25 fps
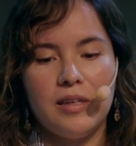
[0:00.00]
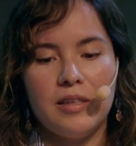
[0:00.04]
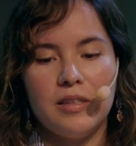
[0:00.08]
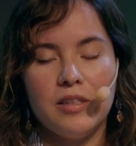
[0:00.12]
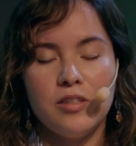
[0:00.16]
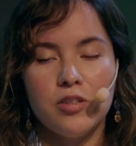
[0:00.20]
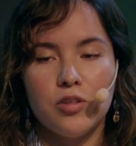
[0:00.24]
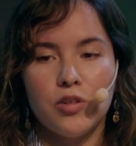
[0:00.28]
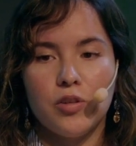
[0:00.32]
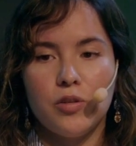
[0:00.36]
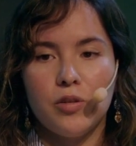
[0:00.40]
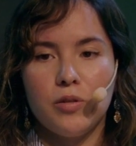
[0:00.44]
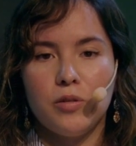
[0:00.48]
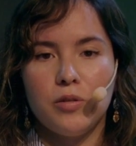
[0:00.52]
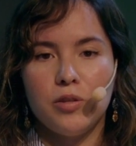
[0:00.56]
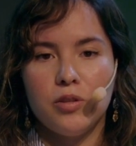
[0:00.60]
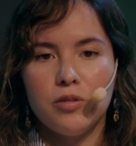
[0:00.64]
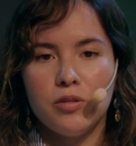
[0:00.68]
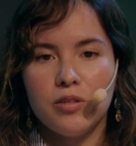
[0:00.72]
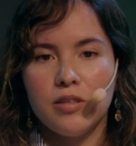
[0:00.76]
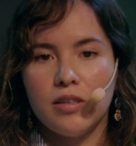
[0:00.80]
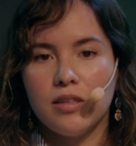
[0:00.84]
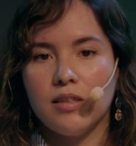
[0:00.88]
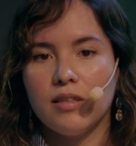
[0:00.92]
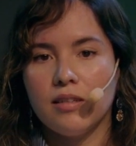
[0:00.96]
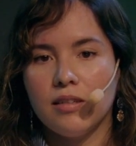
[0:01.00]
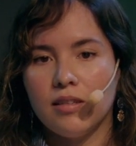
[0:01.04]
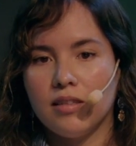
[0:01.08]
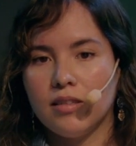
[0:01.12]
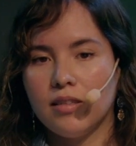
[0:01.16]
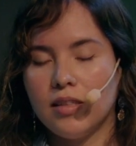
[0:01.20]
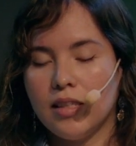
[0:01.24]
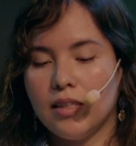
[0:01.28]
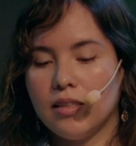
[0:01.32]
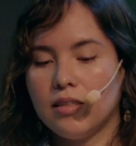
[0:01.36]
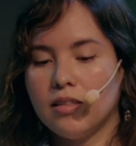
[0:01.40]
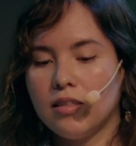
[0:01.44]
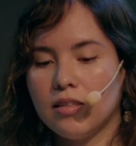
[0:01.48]
So using
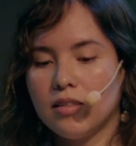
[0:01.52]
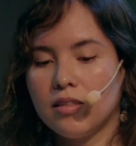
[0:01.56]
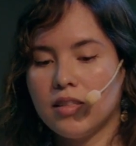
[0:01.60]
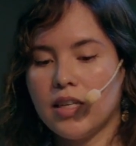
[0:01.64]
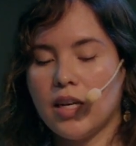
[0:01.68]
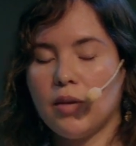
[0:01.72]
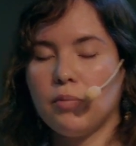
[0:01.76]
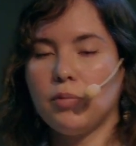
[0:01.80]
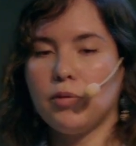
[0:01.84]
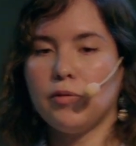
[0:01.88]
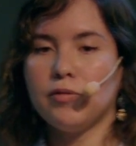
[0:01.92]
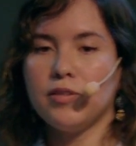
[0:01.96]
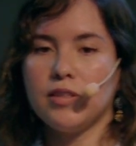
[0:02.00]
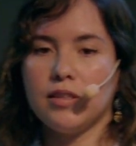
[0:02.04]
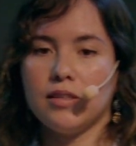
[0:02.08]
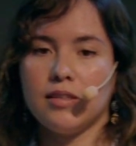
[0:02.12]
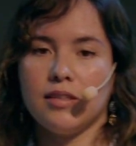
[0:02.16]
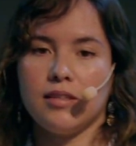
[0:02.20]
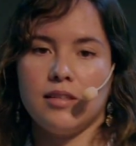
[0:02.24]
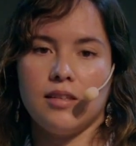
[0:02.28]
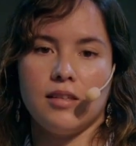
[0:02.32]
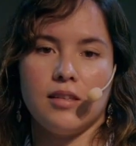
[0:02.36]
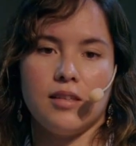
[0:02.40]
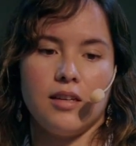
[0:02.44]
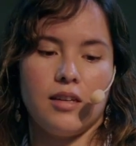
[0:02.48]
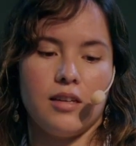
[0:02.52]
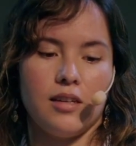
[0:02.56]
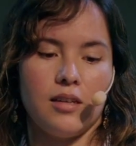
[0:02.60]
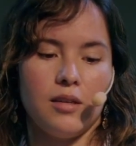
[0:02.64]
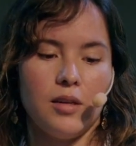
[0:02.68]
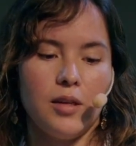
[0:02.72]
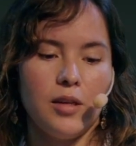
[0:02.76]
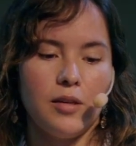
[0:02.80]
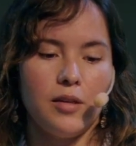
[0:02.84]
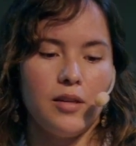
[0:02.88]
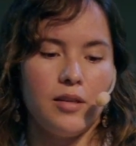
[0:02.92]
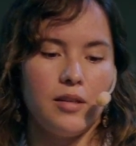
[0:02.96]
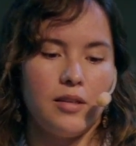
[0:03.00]
this type of synthetic data
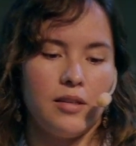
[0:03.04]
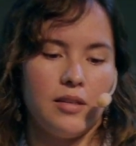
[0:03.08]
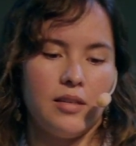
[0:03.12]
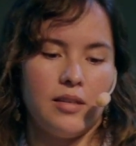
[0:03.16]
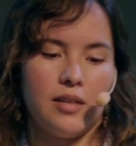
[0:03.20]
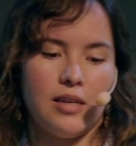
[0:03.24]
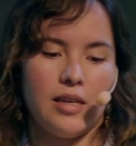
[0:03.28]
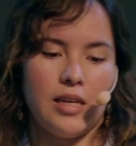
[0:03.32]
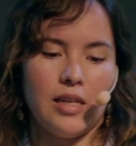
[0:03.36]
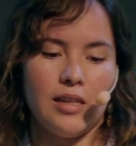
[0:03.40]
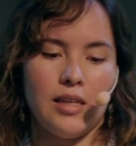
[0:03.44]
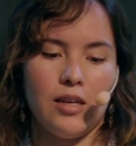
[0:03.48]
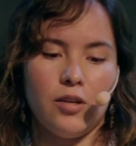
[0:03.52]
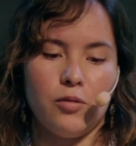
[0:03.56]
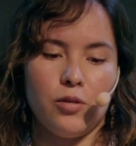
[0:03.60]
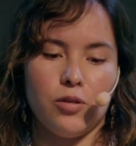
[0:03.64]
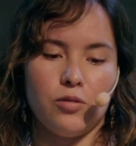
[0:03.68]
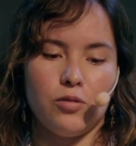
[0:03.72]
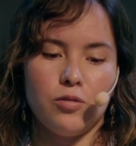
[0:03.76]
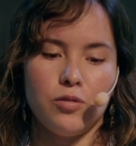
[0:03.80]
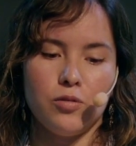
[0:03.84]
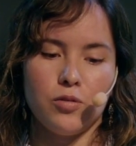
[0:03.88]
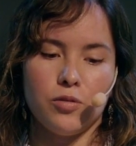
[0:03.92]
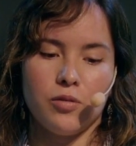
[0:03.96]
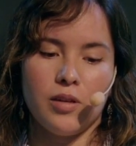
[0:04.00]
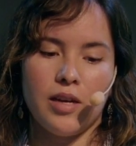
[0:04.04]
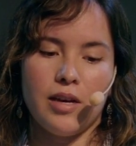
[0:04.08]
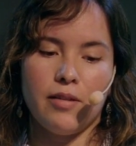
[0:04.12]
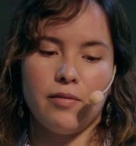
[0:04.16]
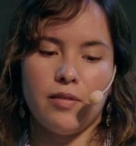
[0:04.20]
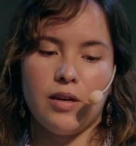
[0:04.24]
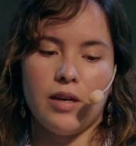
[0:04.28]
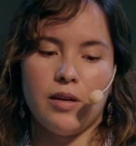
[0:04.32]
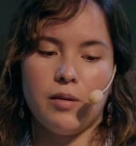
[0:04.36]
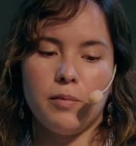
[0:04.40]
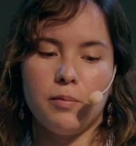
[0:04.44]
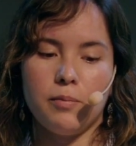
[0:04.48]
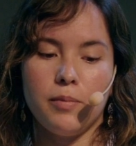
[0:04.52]
allowed us to have
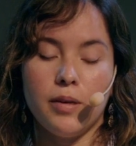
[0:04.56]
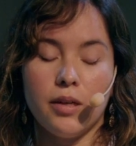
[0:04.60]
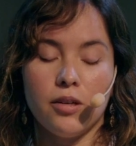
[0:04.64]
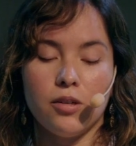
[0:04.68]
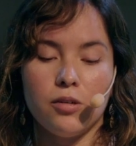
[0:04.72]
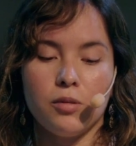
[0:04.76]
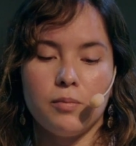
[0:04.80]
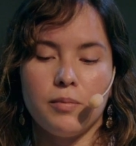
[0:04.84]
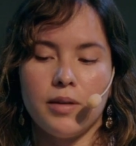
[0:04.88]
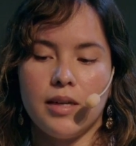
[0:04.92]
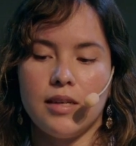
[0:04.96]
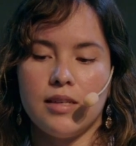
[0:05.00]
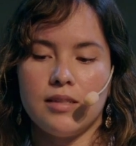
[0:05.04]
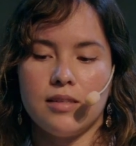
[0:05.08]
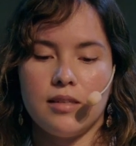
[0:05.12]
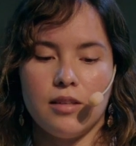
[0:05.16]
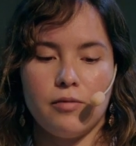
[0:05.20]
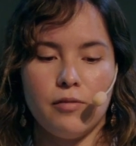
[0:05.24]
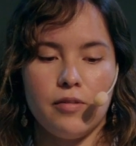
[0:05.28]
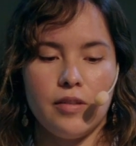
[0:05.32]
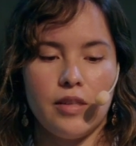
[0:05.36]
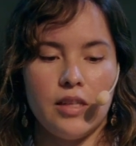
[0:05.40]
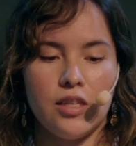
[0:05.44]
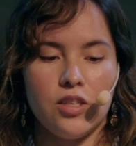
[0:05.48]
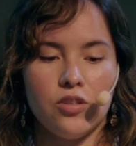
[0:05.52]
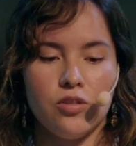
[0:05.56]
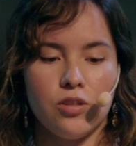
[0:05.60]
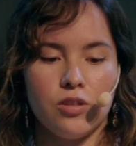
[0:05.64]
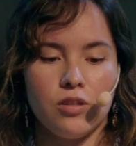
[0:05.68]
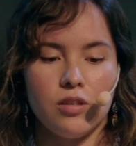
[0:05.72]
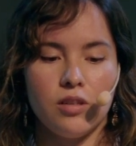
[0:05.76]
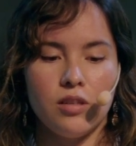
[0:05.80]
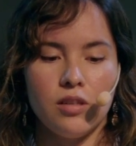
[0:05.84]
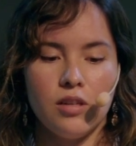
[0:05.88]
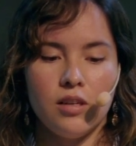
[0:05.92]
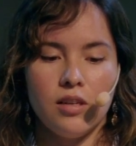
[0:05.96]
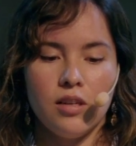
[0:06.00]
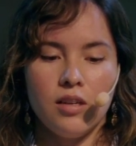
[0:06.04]
a better mass definition
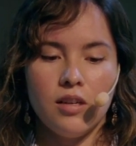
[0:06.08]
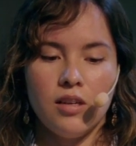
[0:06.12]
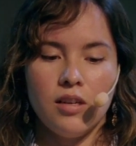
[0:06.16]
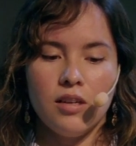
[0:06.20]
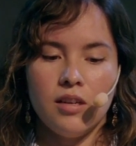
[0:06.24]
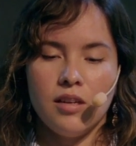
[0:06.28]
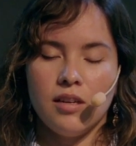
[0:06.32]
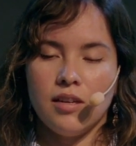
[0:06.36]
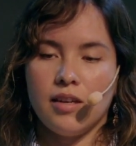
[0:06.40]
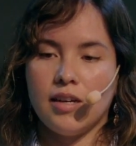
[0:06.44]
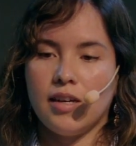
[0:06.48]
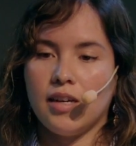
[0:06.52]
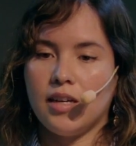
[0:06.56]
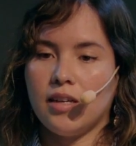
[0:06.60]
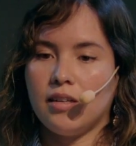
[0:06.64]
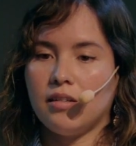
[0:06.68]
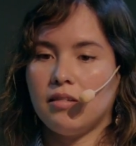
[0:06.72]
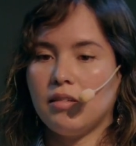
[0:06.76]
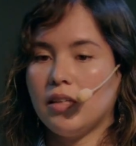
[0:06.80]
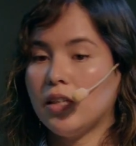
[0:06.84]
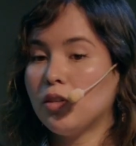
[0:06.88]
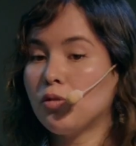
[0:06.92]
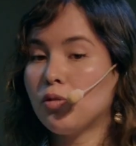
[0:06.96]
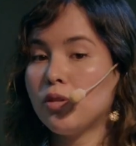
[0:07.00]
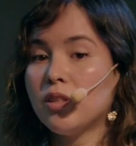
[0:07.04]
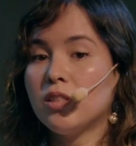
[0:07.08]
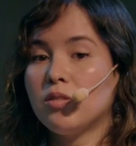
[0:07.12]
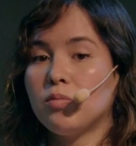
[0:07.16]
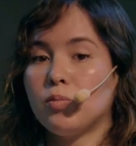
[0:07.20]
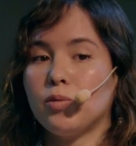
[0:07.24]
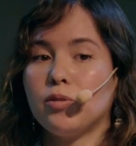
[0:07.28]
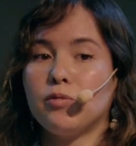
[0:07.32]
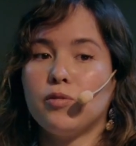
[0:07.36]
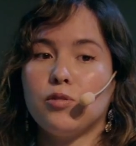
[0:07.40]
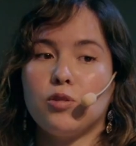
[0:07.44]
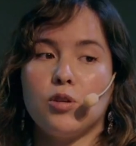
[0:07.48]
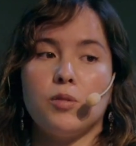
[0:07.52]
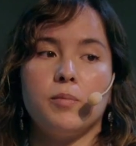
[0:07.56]
and increased
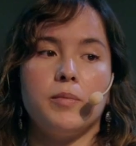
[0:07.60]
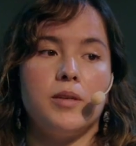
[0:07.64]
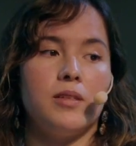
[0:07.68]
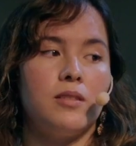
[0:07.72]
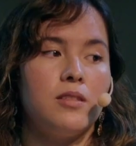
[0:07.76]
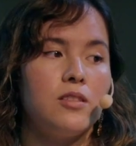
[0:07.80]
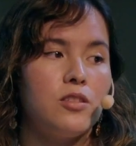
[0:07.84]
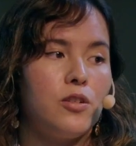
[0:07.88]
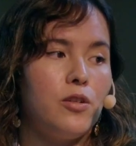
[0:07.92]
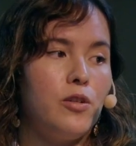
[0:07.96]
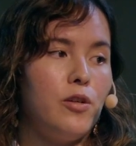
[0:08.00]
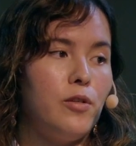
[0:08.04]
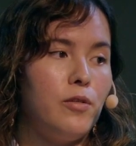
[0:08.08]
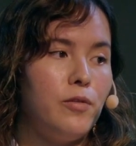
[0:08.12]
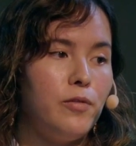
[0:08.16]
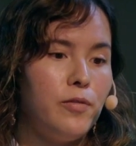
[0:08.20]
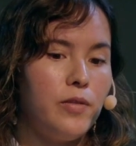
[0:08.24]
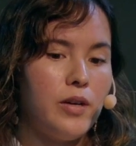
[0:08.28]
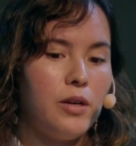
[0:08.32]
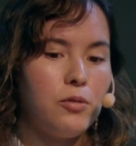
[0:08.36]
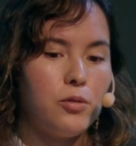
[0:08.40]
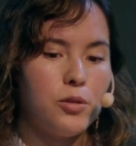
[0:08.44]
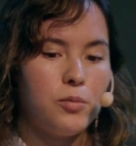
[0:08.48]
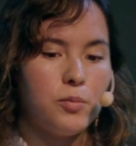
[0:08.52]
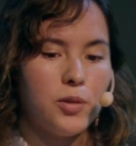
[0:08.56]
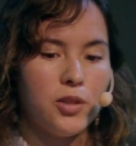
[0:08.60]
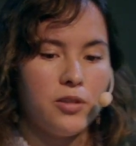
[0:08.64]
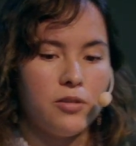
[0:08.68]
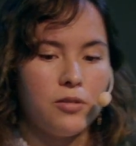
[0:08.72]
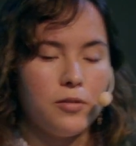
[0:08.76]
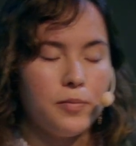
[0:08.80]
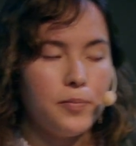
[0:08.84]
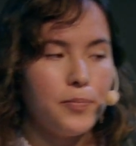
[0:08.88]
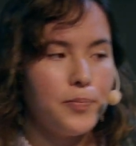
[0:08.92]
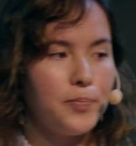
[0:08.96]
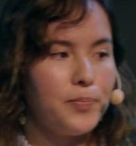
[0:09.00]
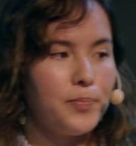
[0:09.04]
performance of our model.